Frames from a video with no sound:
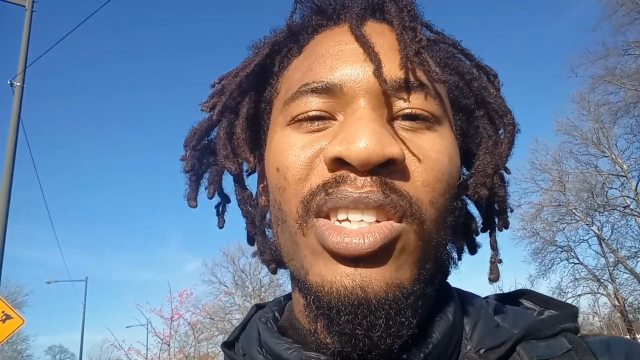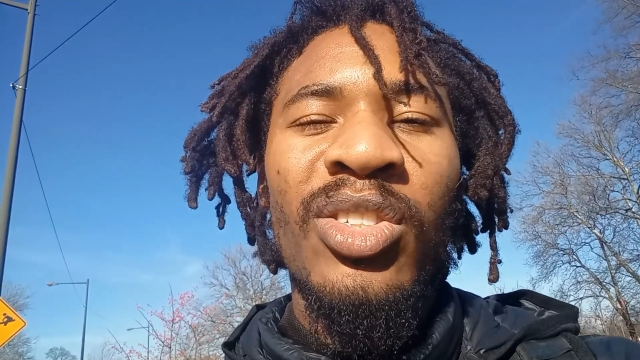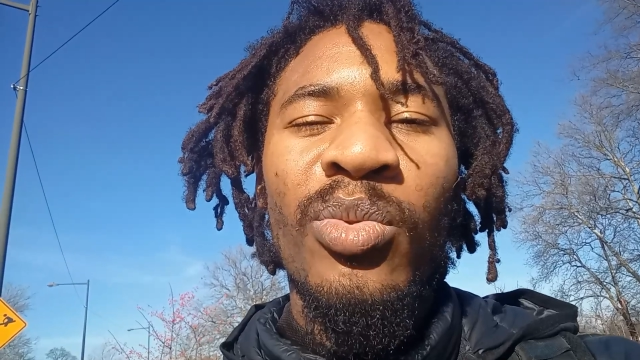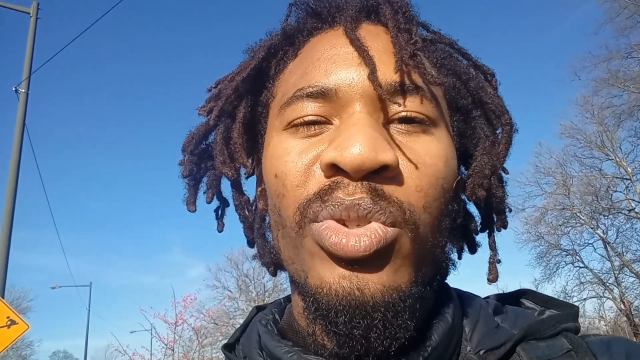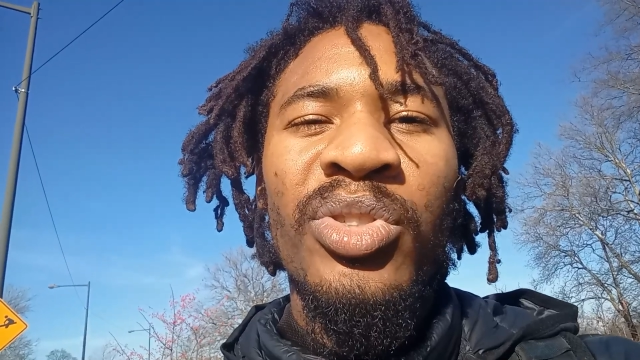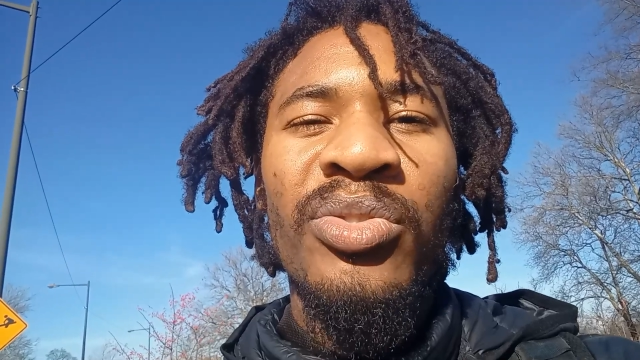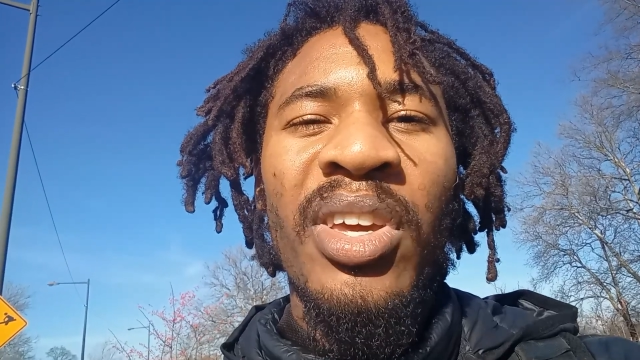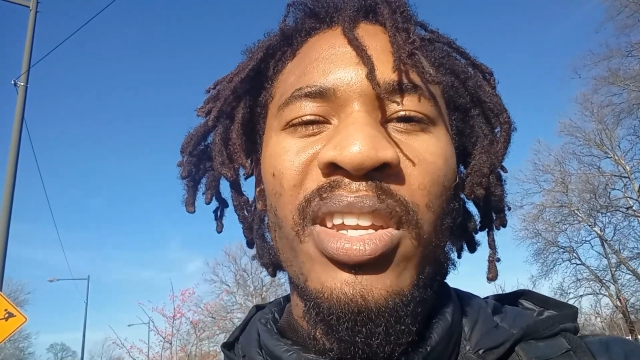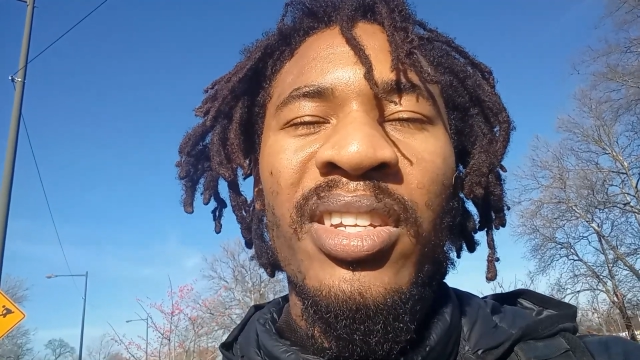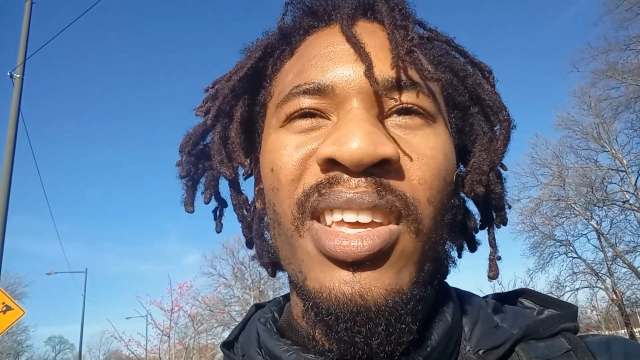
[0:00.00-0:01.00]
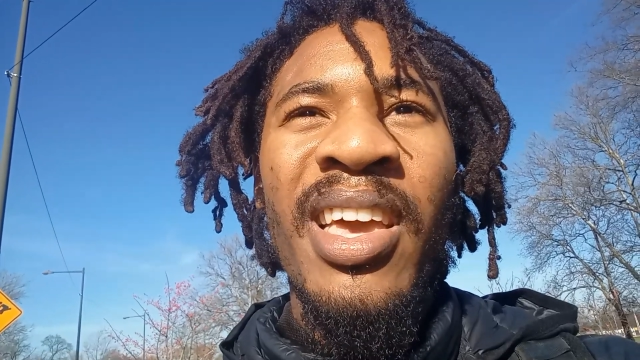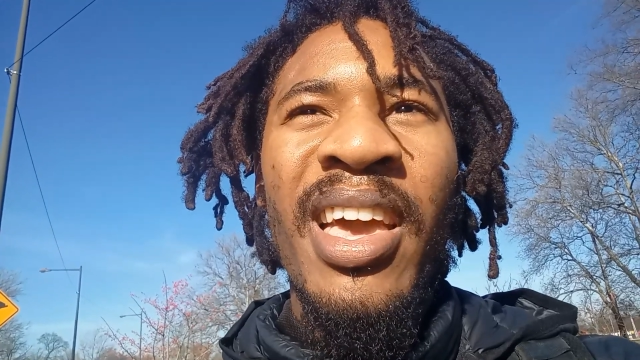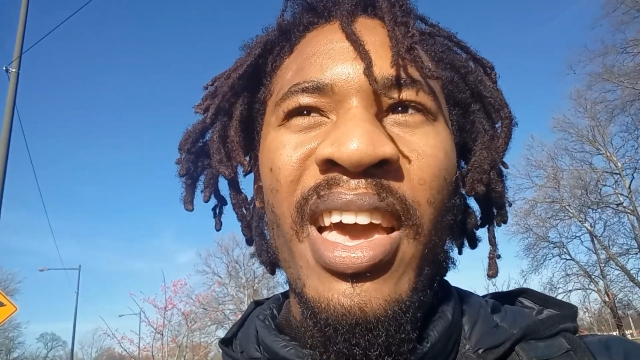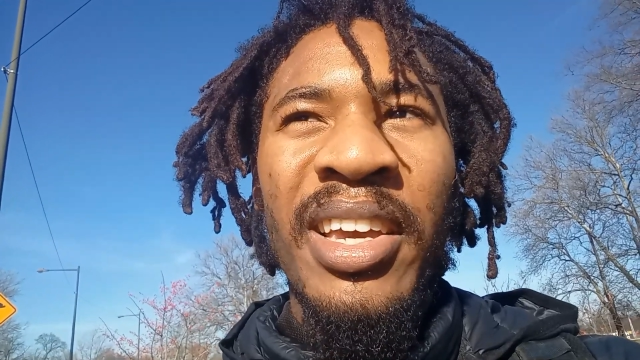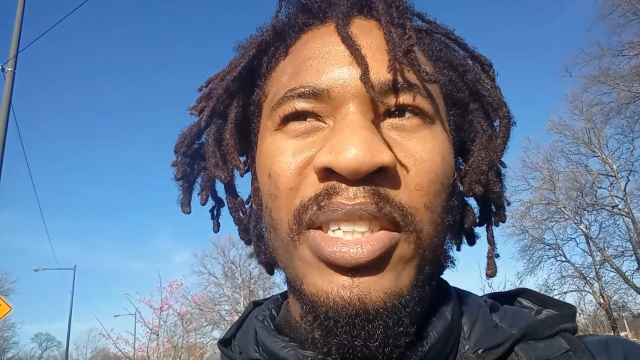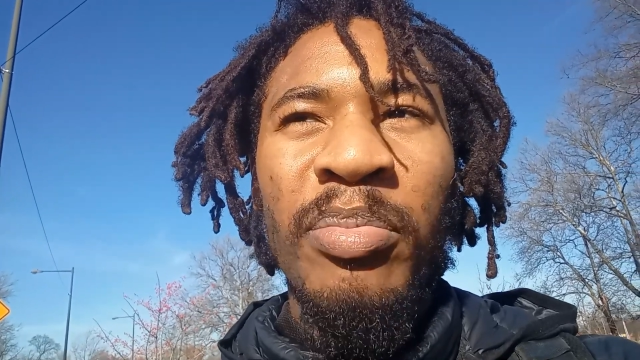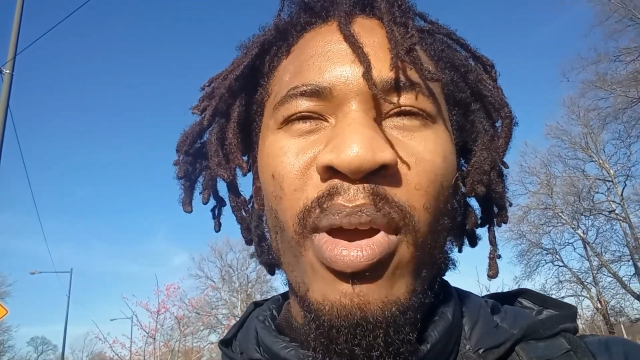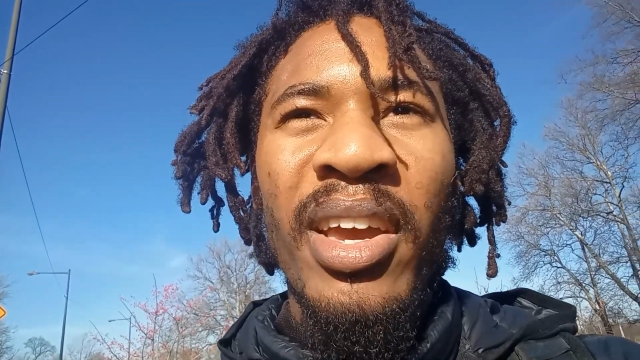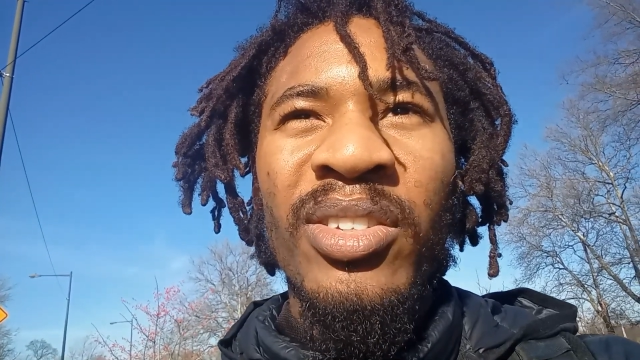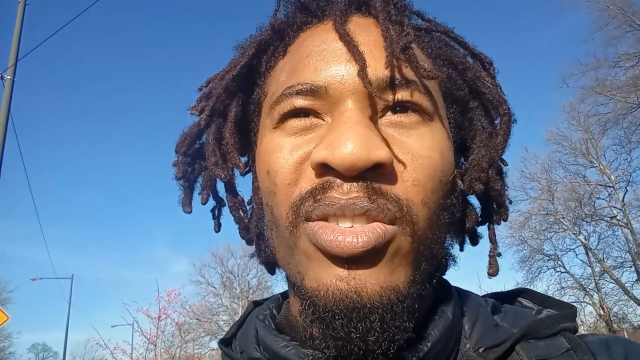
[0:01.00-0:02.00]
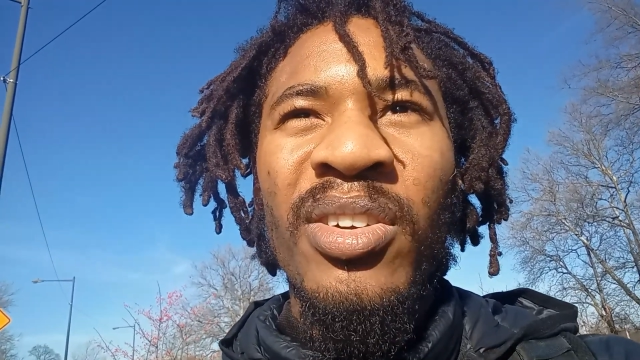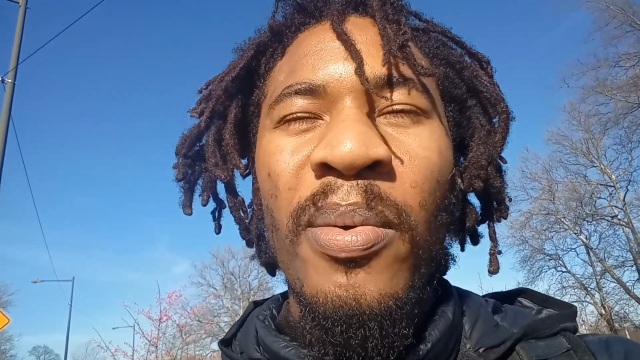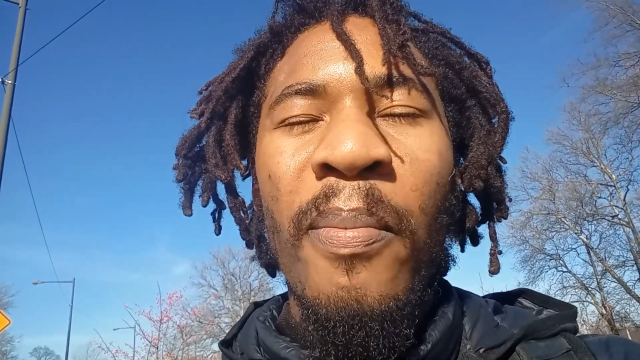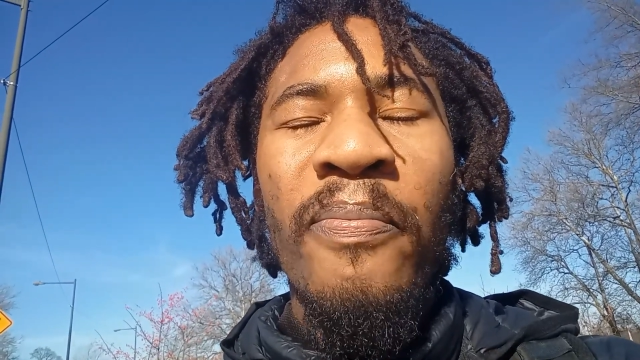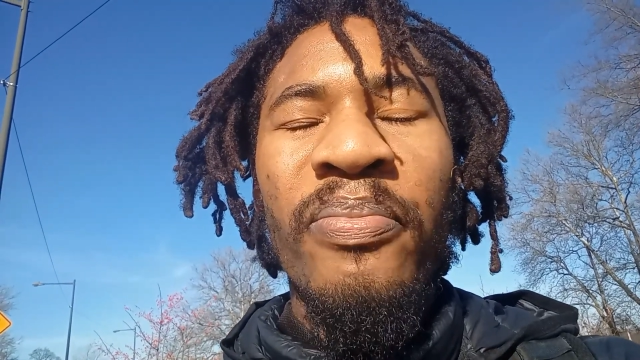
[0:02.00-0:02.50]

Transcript: to what you didn't expect or,